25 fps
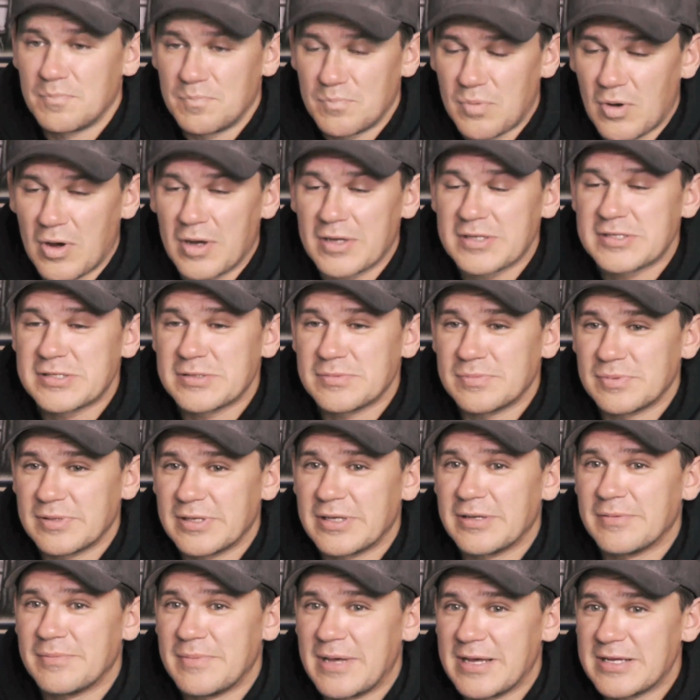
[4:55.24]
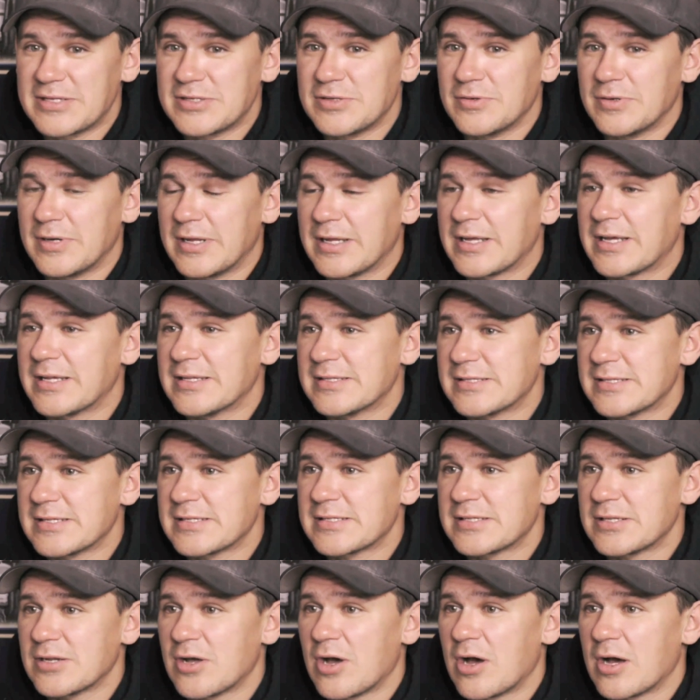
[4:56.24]
Possibly it makes you an
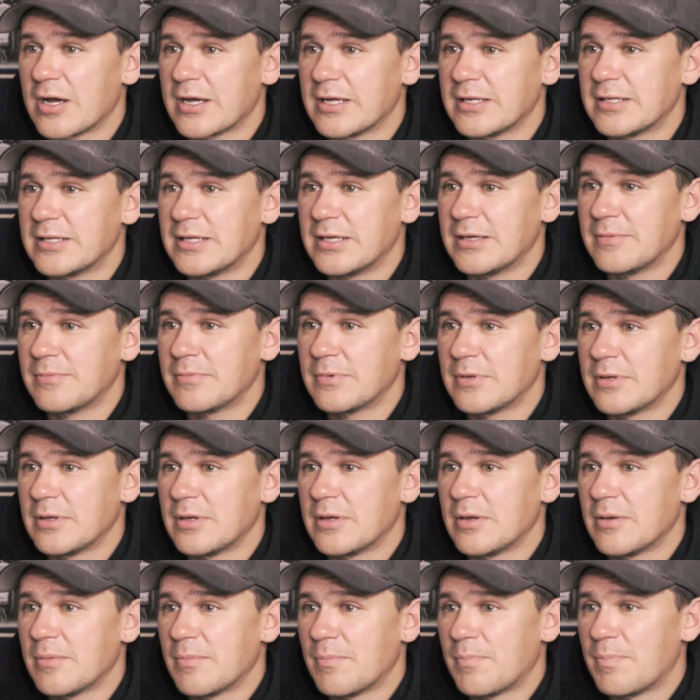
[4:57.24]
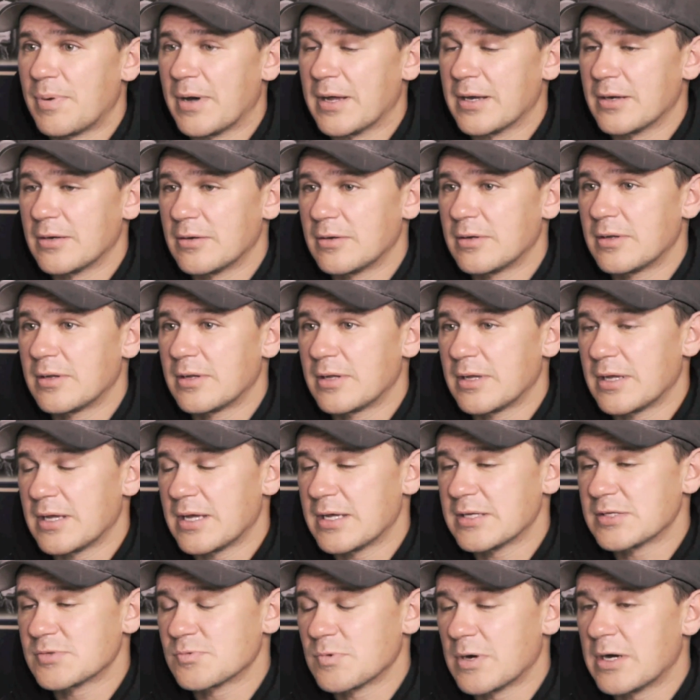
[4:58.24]
inconsistent hockey team, but
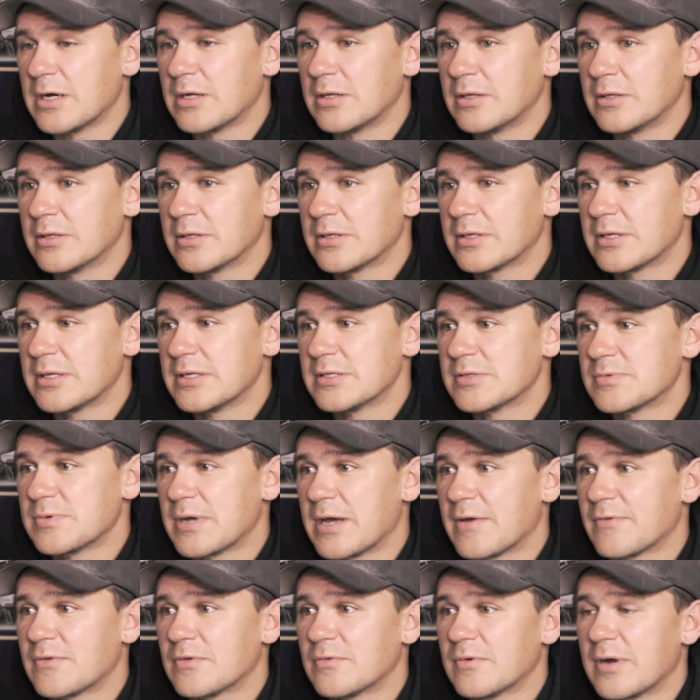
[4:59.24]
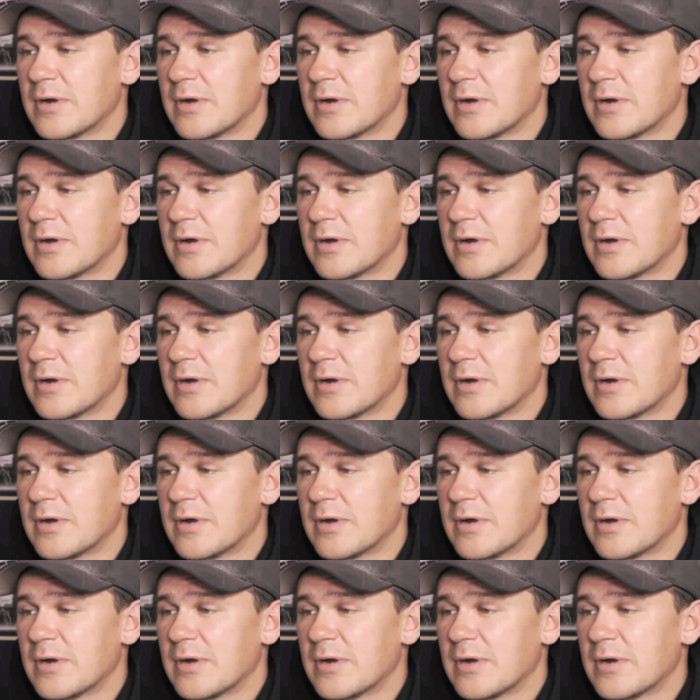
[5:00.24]
as well, as we have to